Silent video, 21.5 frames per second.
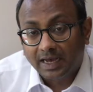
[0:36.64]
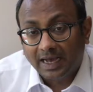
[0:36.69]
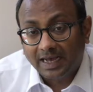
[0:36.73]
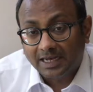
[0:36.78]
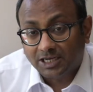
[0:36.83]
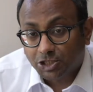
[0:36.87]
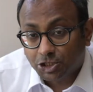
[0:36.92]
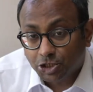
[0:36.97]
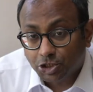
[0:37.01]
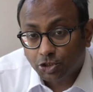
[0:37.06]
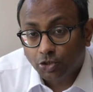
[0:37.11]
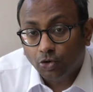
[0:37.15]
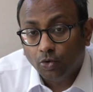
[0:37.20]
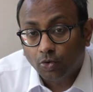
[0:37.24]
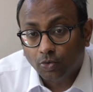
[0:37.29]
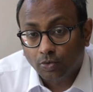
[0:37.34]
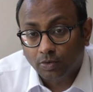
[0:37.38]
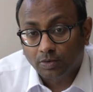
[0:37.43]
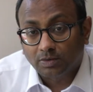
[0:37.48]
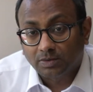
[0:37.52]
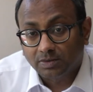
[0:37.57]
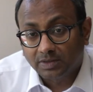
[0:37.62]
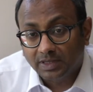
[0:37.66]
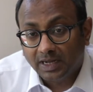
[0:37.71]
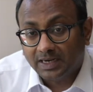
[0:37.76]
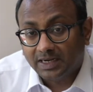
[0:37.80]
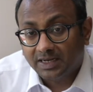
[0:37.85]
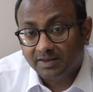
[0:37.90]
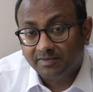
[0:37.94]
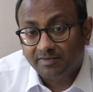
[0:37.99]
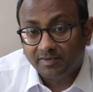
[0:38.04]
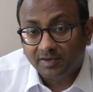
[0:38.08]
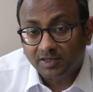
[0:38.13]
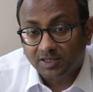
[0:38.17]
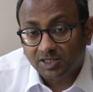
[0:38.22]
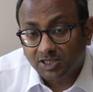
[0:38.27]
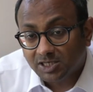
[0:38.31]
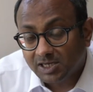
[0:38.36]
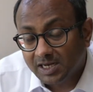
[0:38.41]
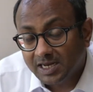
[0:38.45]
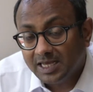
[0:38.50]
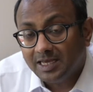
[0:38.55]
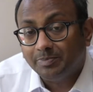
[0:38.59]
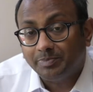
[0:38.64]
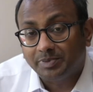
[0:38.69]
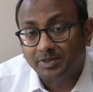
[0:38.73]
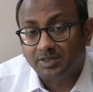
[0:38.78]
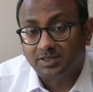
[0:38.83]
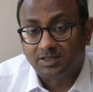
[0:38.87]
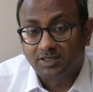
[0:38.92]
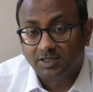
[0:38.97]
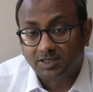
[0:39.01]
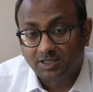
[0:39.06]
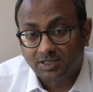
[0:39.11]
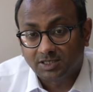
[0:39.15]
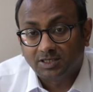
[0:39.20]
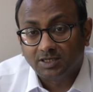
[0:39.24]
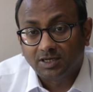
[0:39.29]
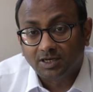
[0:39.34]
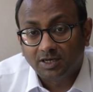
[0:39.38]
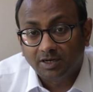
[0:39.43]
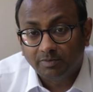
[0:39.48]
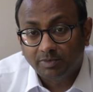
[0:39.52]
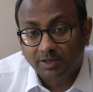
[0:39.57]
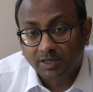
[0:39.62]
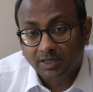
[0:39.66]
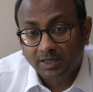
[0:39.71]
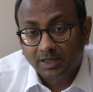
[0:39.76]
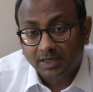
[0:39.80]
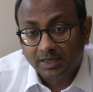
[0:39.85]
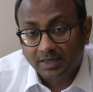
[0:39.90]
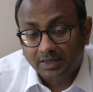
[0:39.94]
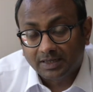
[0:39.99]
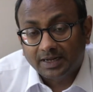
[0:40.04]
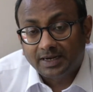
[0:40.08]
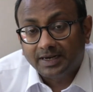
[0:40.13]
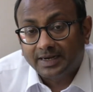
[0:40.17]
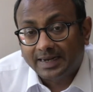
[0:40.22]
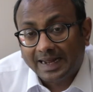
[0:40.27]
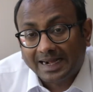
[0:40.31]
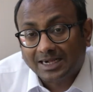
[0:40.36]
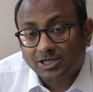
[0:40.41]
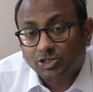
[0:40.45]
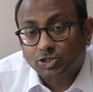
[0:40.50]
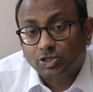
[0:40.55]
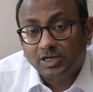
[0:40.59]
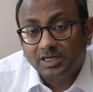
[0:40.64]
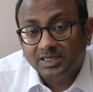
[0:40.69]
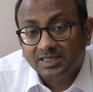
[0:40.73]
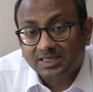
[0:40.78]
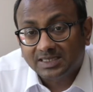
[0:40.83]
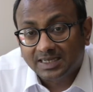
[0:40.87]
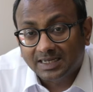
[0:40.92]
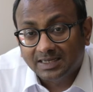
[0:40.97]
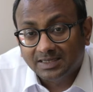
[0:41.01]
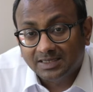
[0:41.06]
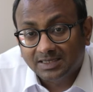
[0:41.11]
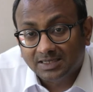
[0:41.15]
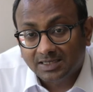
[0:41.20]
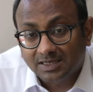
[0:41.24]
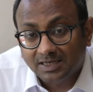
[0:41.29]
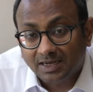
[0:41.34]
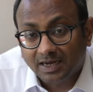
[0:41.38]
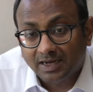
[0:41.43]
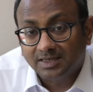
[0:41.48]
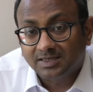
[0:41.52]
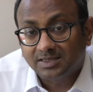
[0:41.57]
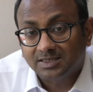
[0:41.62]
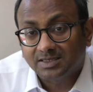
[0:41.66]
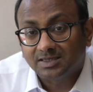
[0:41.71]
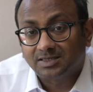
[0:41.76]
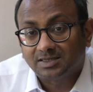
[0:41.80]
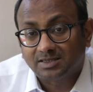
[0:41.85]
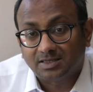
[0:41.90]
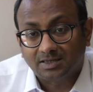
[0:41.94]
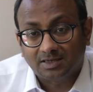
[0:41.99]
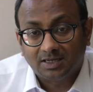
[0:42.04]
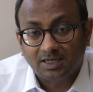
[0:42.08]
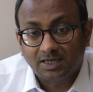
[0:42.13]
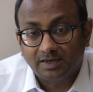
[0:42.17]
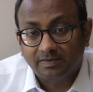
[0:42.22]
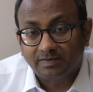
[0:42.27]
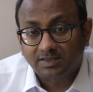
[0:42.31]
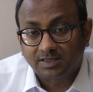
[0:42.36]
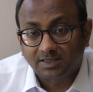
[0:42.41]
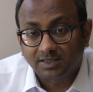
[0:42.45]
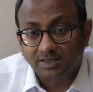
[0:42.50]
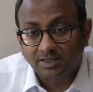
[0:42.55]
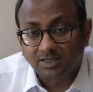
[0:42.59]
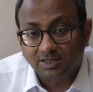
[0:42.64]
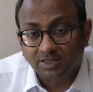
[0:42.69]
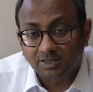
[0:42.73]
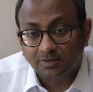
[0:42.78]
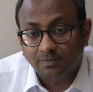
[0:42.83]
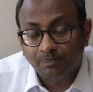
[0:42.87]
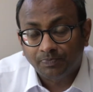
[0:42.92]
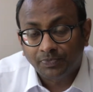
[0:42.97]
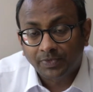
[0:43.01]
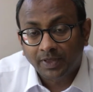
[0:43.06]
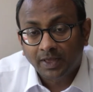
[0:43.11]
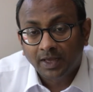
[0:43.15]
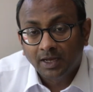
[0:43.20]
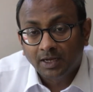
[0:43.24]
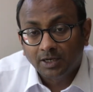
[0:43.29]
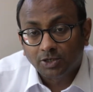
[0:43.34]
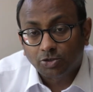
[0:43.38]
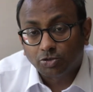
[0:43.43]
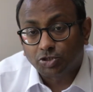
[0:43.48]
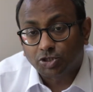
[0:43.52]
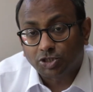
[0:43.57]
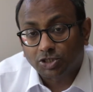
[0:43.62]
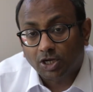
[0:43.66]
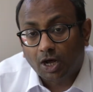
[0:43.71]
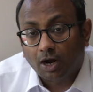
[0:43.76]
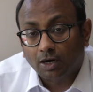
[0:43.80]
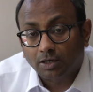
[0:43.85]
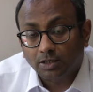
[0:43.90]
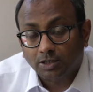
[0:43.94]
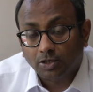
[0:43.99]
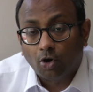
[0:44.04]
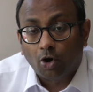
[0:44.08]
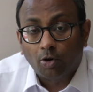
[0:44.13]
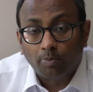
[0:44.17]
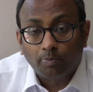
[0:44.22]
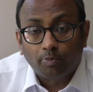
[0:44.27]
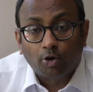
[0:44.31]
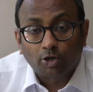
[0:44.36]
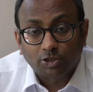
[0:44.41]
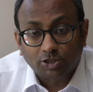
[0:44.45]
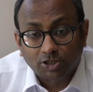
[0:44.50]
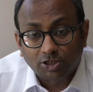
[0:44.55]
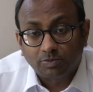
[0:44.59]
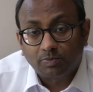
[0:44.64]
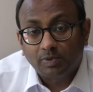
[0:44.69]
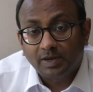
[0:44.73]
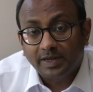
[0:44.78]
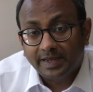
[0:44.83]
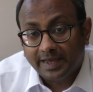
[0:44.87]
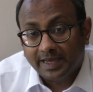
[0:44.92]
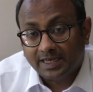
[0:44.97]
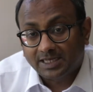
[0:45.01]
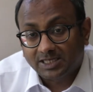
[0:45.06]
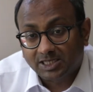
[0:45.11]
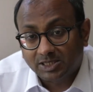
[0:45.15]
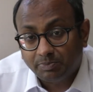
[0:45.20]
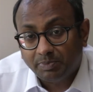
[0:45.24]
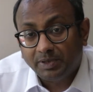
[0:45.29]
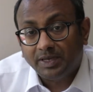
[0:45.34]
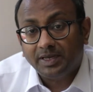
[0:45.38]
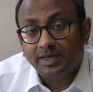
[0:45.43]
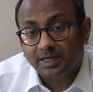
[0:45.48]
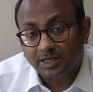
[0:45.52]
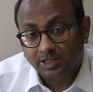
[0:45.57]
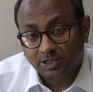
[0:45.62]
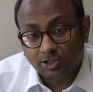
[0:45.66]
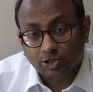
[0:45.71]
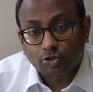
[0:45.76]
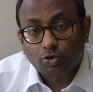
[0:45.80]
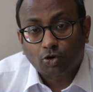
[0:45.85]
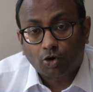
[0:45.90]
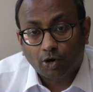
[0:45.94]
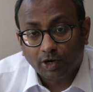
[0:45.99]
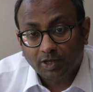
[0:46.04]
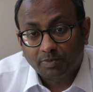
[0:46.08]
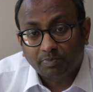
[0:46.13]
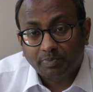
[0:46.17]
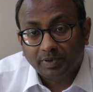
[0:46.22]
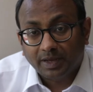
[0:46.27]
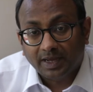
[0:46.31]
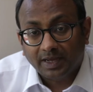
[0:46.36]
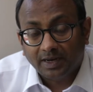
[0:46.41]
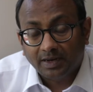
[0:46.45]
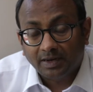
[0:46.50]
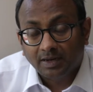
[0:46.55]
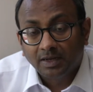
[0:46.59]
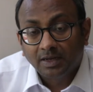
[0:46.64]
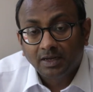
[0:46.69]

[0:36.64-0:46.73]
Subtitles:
has shown that if sleep is disturbed, then it actually sensitizes the nervous system to start or possibly experience chronic pain